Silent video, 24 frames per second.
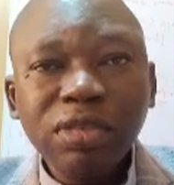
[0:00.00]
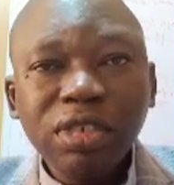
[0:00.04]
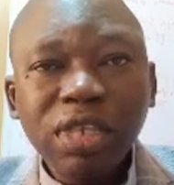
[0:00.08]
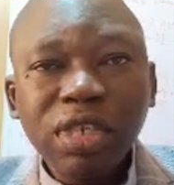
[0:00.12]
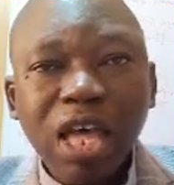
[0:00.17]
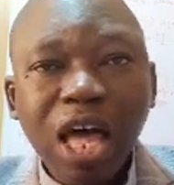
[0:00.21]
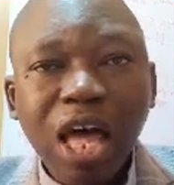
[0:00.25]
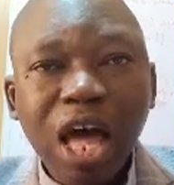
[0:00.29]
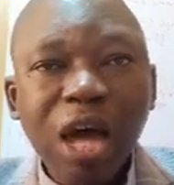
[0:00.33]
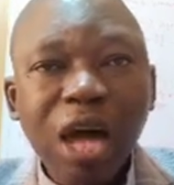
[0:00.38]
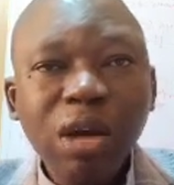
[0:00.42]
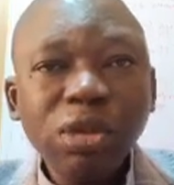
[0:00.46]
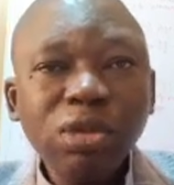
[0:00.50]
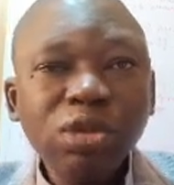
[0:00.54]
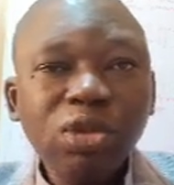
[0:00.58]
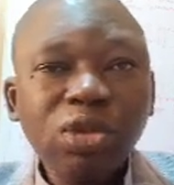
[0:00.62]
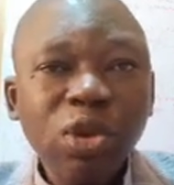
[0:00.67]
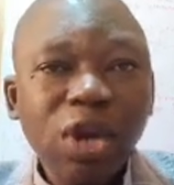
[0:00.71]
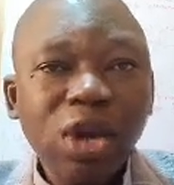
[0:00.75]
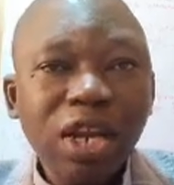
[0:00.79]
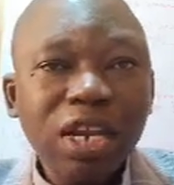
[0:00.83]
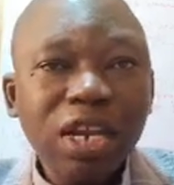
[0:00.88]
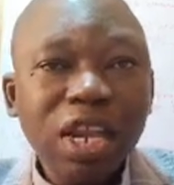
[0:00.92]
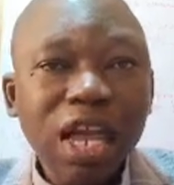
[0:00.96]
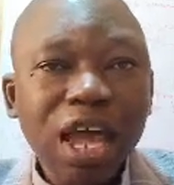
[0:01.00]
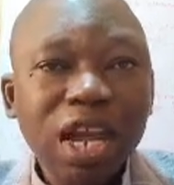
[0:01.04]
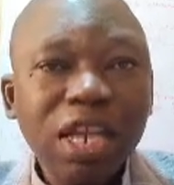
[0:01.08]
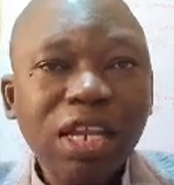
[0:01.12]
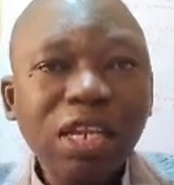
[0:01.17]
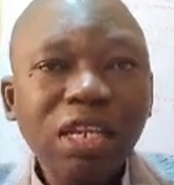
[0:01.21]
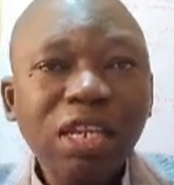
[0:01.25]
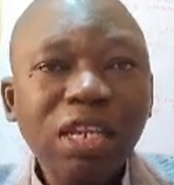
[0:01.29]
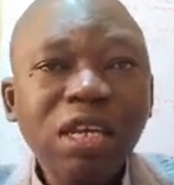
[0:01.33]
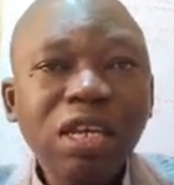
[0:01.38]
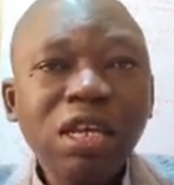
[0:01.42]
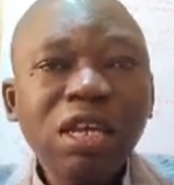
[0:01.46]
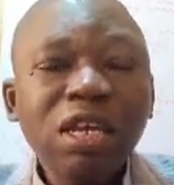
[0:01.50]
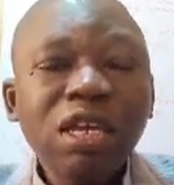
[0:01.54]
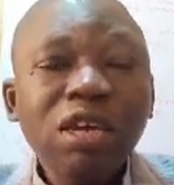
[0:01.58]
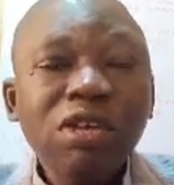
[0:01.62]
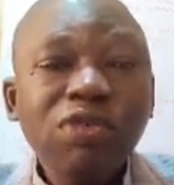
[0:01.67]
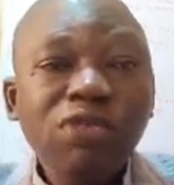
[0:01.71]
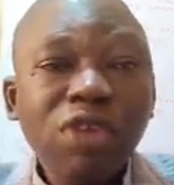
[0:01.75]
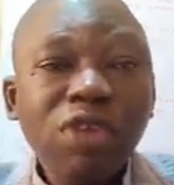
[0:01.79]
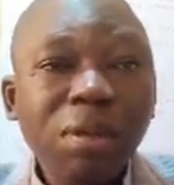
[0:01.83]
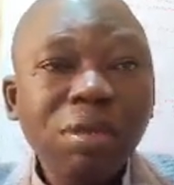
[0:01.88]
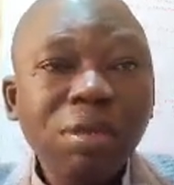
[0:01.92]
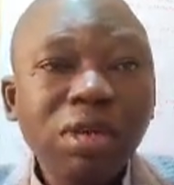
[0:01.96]
How to align
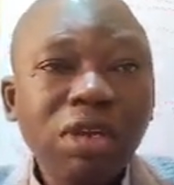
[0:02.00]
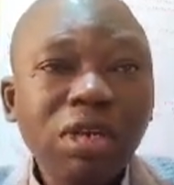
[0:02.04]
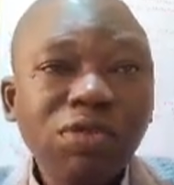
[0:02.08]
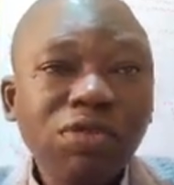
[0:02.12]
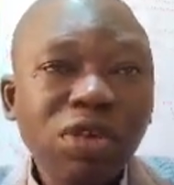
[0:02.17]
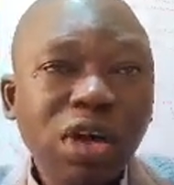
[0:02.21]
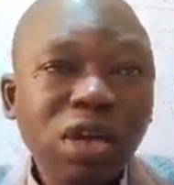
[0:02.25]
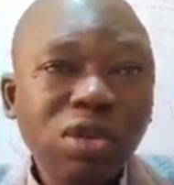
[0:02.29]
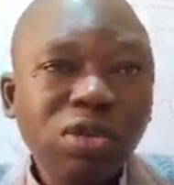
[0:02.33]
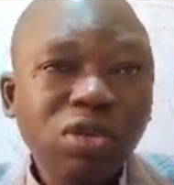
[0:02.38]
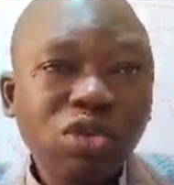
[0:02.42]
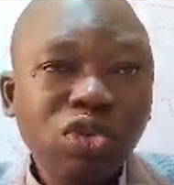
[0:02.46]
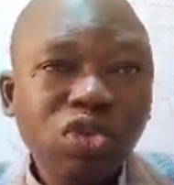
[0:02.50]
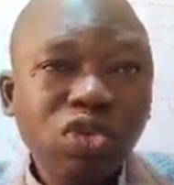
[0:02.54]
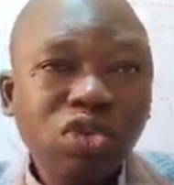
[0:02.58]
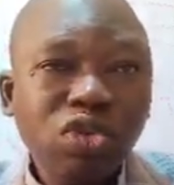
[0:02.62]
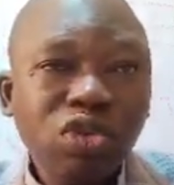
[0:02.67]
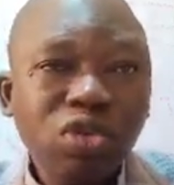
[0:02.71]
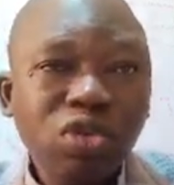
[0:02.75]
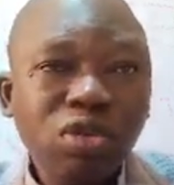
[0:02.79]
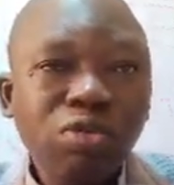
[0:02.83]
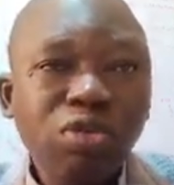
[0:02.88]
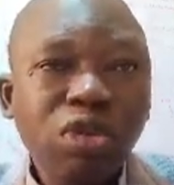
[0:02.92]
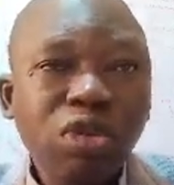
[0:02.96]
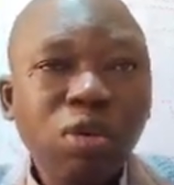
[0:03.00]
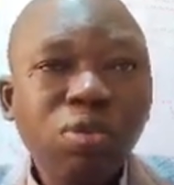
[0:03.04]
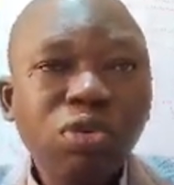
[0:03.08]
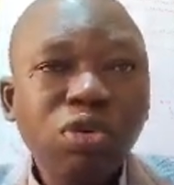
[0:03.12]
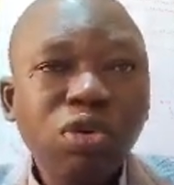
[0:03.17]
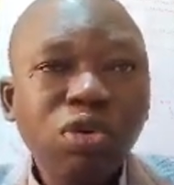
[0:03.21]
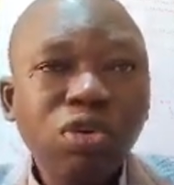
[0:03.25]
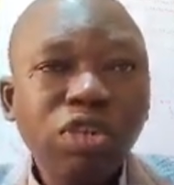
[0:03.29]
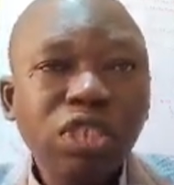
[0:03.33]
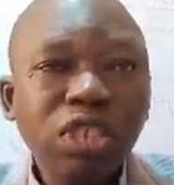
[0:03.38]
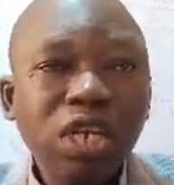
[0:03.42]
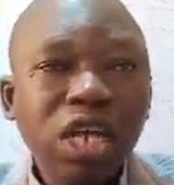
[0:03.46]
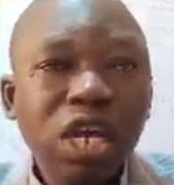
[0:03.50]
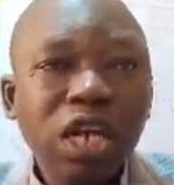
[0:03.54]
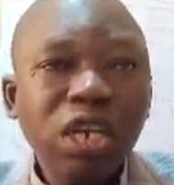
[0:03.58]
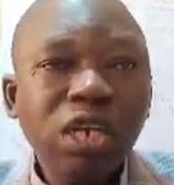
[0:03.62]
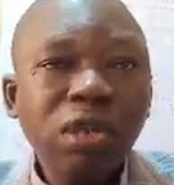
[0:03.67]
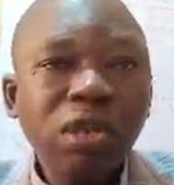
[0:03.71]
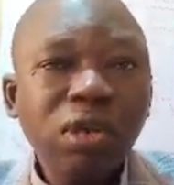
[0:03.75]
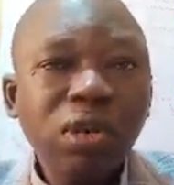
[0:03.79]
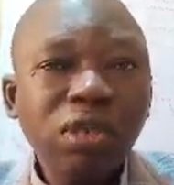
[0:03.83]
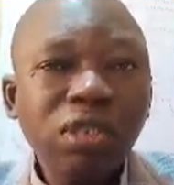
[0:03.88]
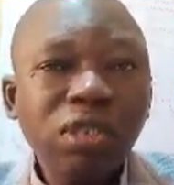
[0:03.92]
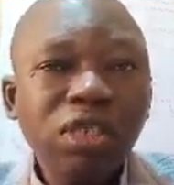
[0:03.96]
family values, purpose,
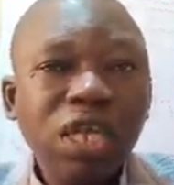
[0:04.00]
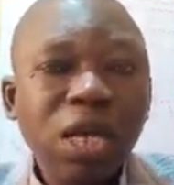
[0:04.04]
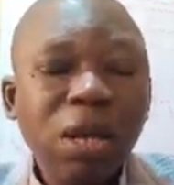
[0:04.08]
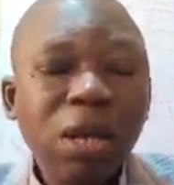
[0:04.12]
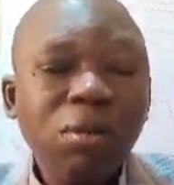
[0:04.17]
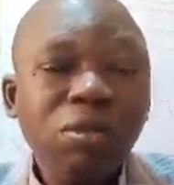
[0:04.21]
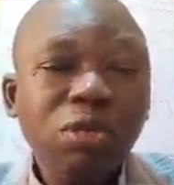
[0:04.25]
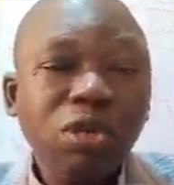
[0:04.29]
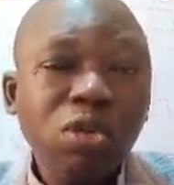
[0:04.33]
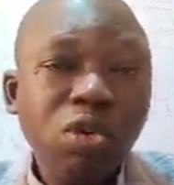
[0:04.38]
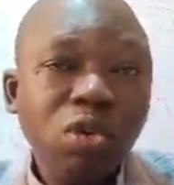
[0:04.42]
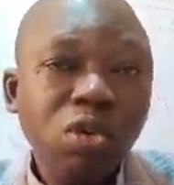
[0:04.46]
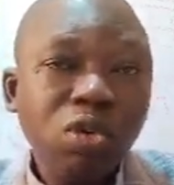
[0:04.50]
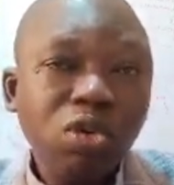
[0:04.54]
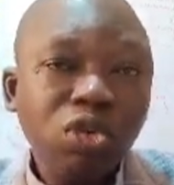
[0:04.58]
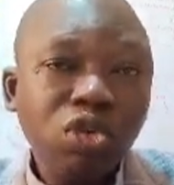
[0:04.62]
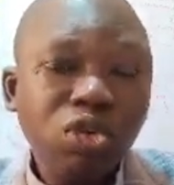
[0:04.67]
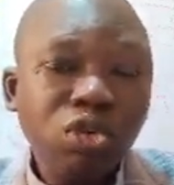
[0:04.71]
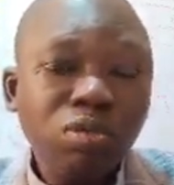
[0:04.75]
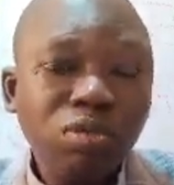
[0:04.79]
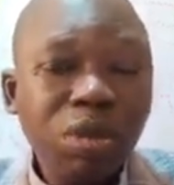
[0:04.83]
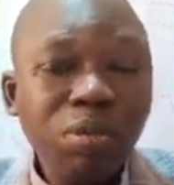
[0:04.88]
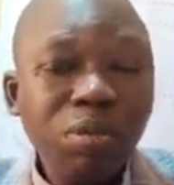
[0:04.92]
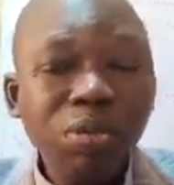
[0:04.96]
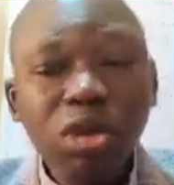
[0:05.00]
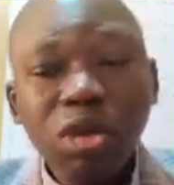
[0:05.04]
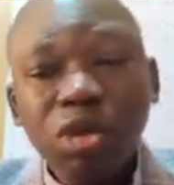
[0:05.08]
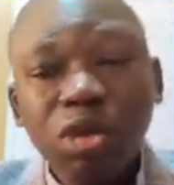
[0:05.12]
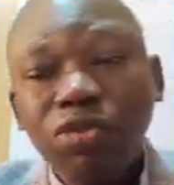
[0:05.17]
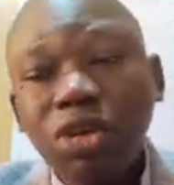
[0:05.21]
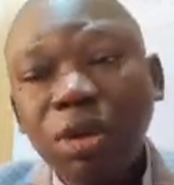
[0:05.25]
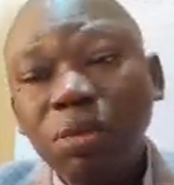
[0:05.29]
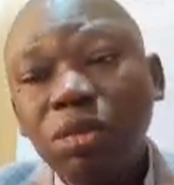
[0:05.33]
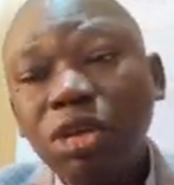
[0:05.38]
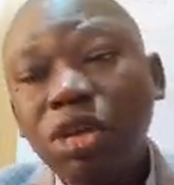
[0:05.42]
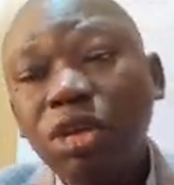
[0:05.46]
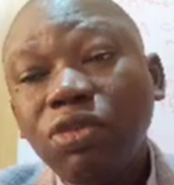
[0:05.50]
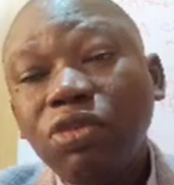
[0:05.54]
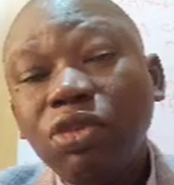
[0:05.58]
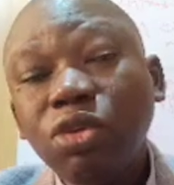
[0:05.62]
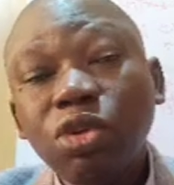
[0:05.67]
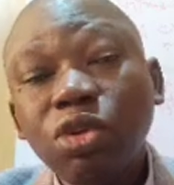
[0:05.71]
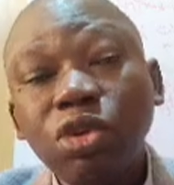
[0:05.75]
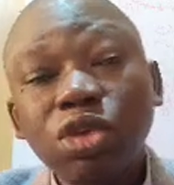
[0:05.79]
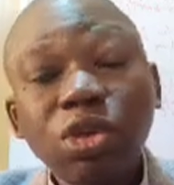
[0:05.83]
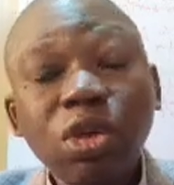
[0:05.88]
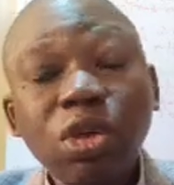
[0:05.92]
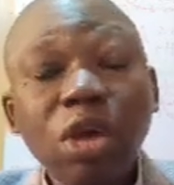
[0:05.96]
and long-term goals. Maybe your family
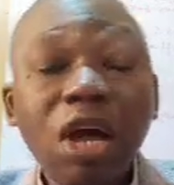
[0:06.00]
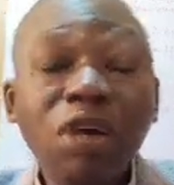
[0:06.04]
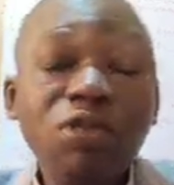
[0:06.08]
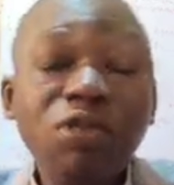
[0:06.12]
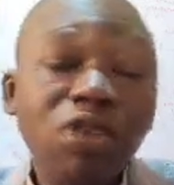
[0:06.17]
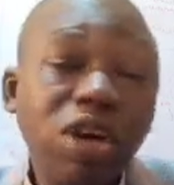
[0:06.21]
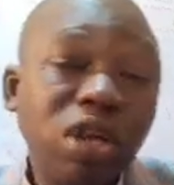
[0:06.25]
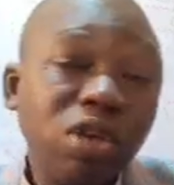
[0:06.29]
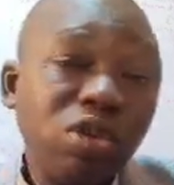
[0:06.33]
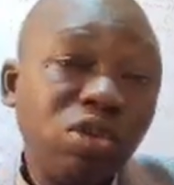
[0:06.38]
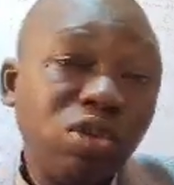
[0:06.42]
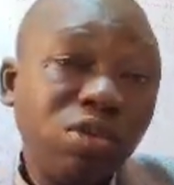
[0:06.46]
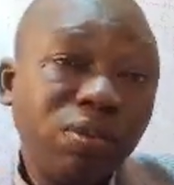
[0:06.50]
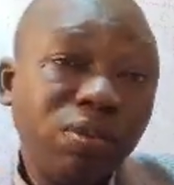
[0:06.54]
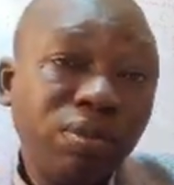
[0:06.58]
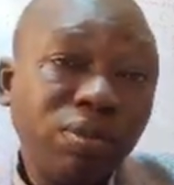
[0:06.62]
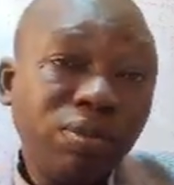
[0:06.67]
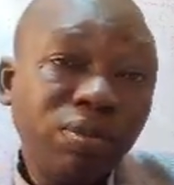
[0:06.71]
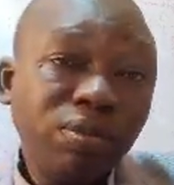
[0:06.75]
even does not have value.